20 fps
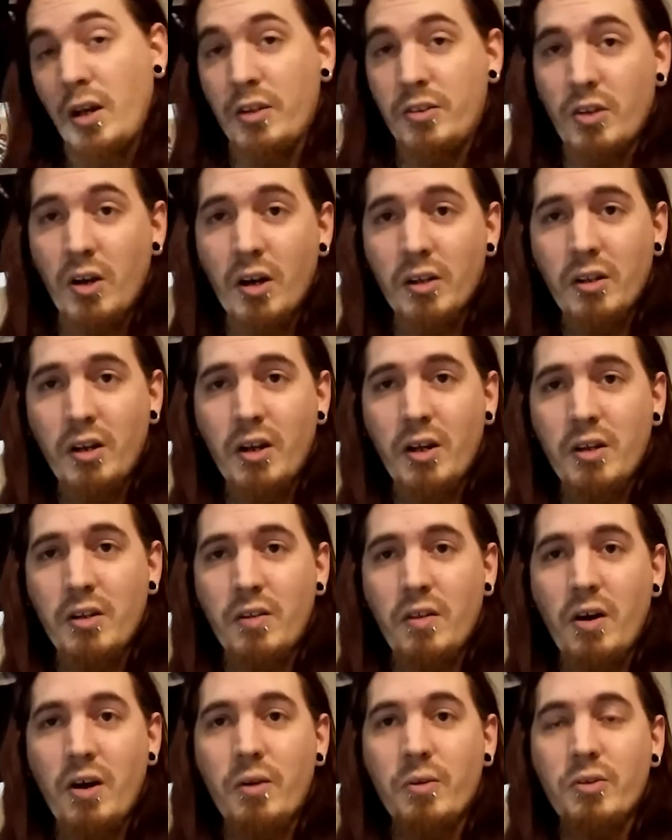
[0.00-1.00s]
a song that
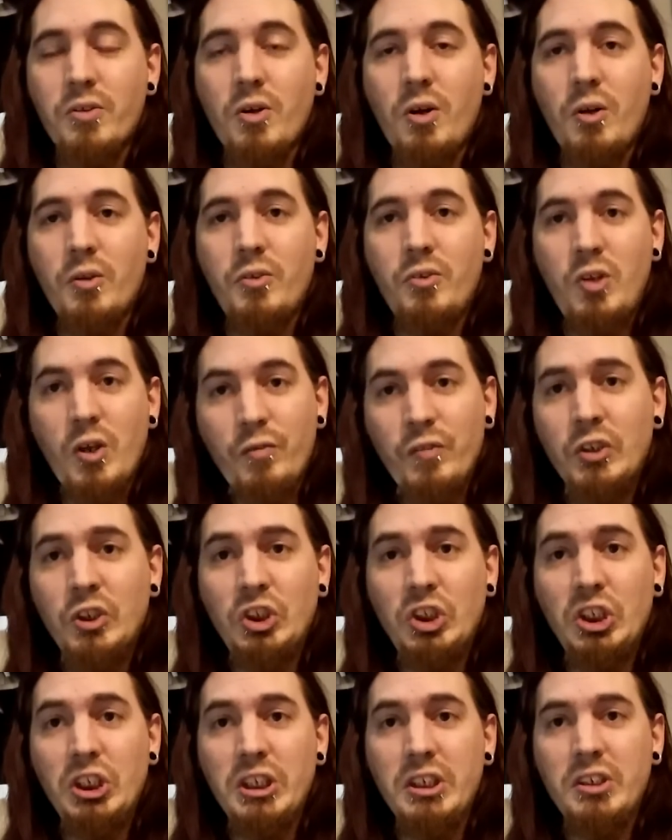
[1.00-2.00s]
I thought was called
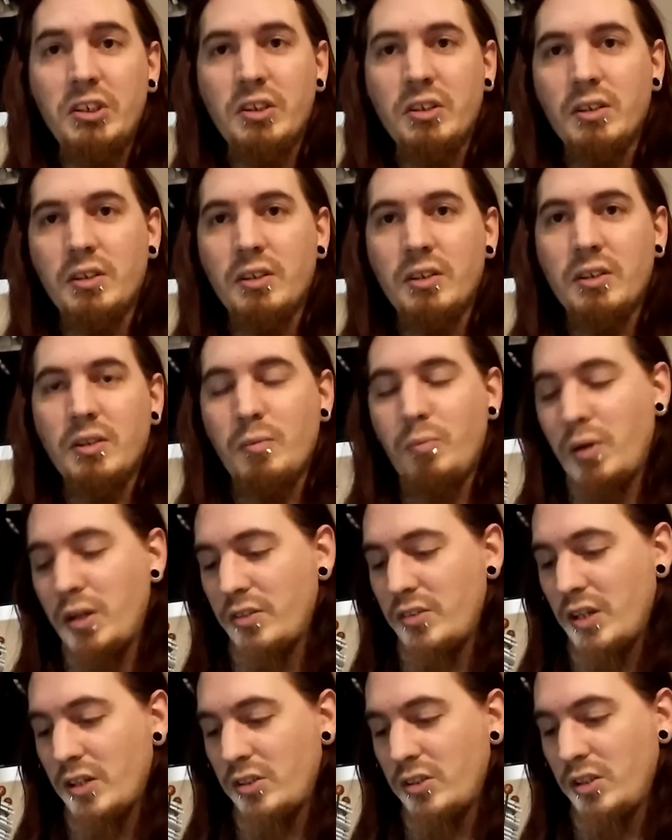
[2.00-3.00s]
Tiffages,
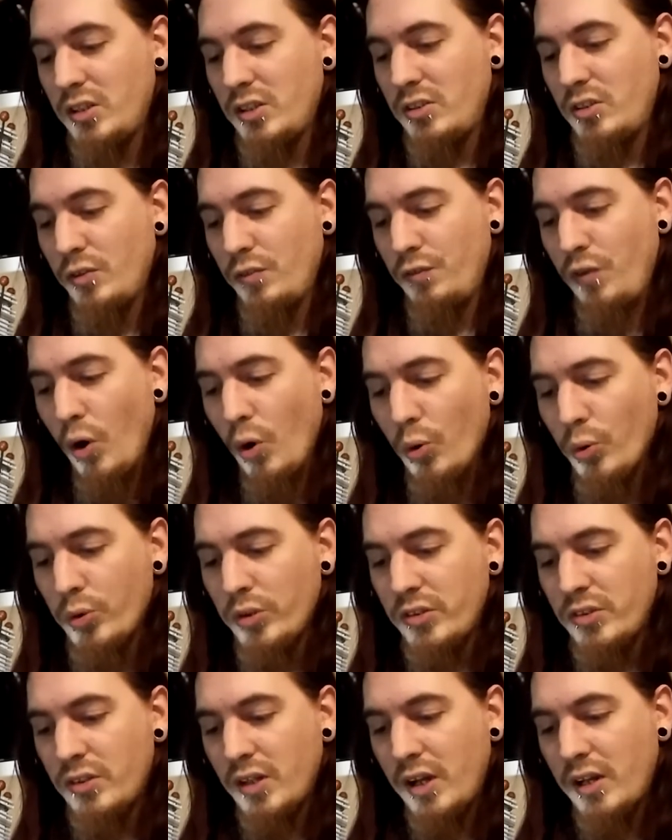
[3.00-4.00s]
but it's actually
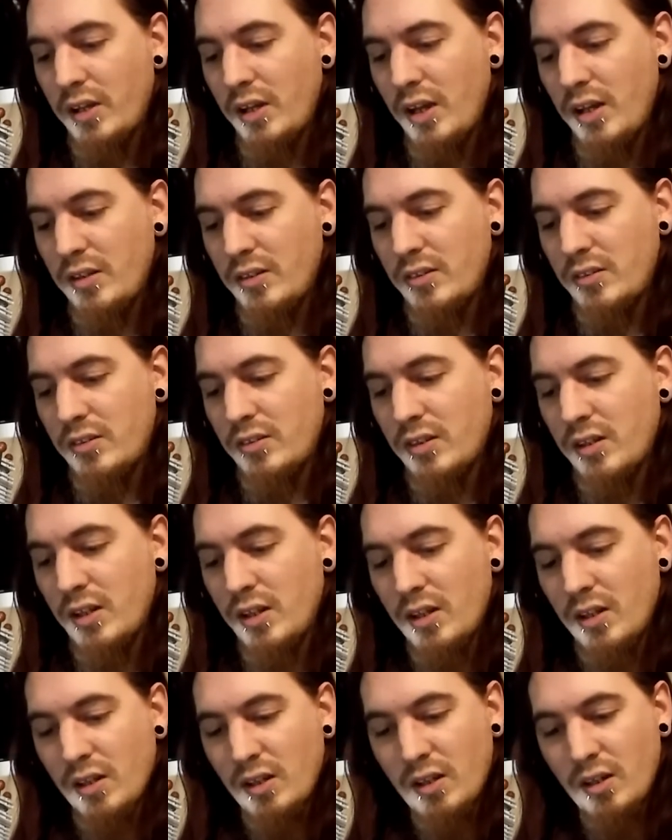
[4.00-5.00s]
Tiffauges, I guess.
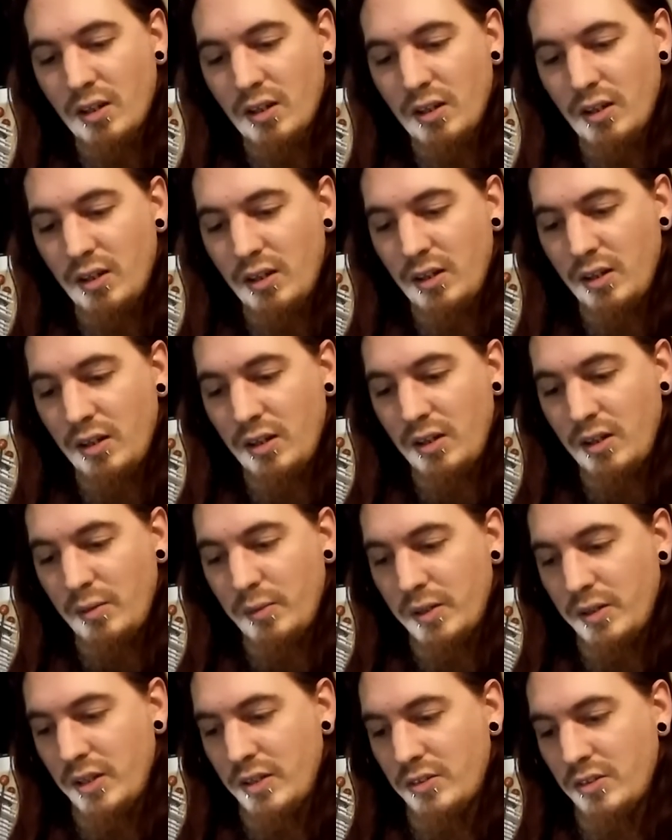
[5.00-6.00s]
Uh,
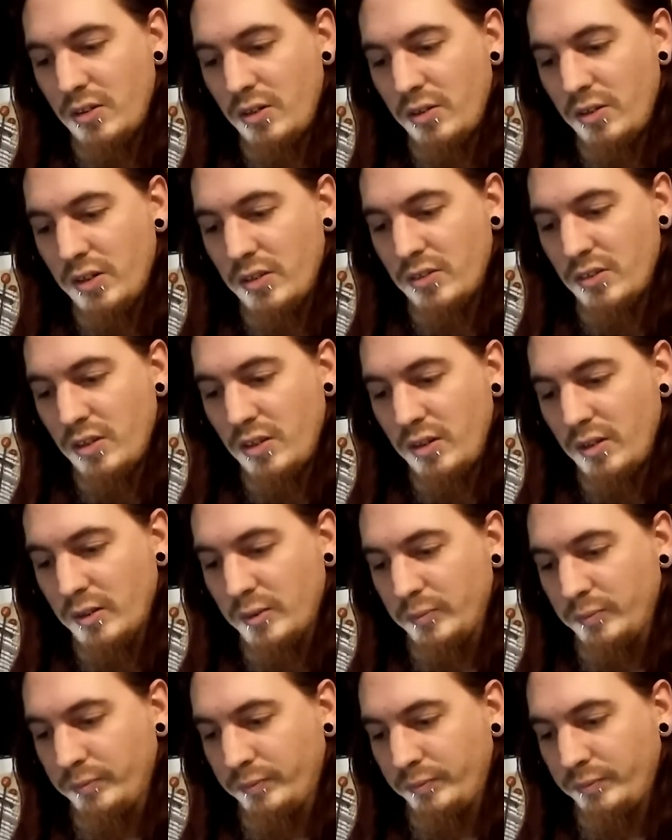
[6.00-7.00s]
but that's an alright
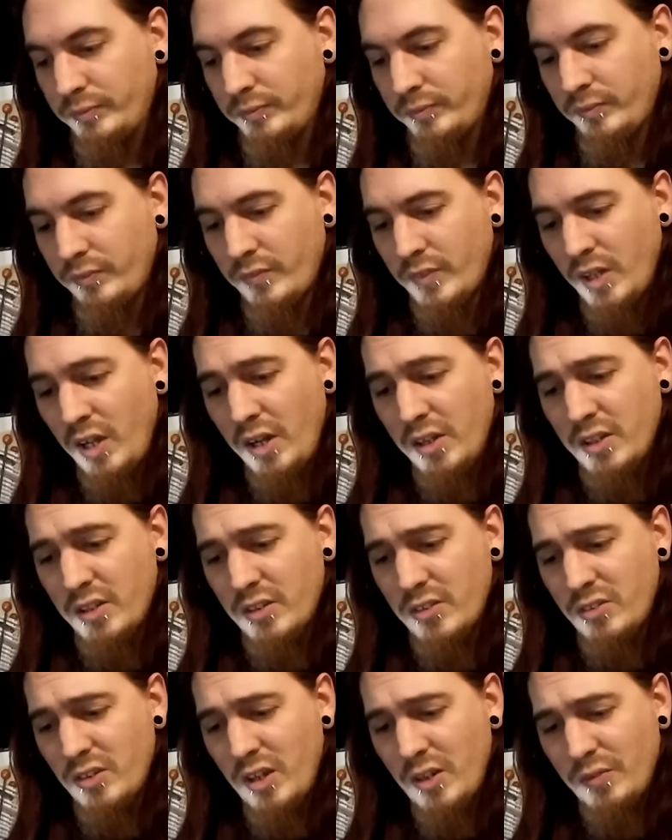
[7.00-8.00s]
song. Honey
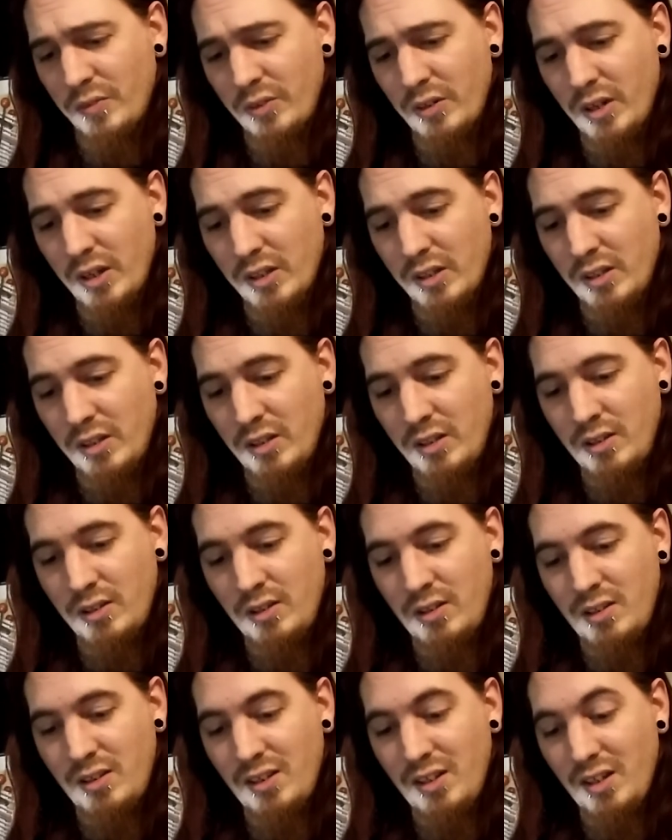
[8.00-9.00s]
and Sulfur, I
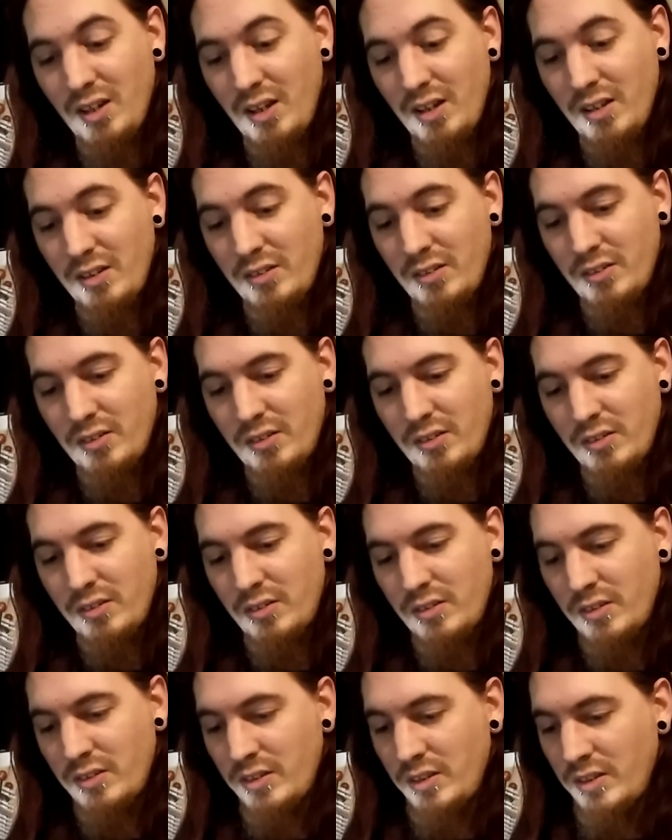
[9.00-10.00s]

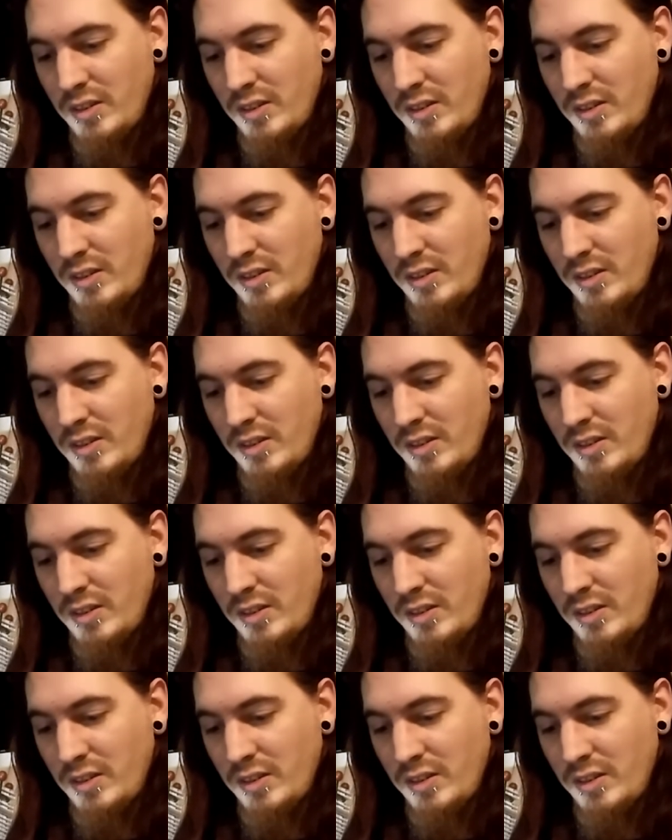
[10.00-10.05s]
guess.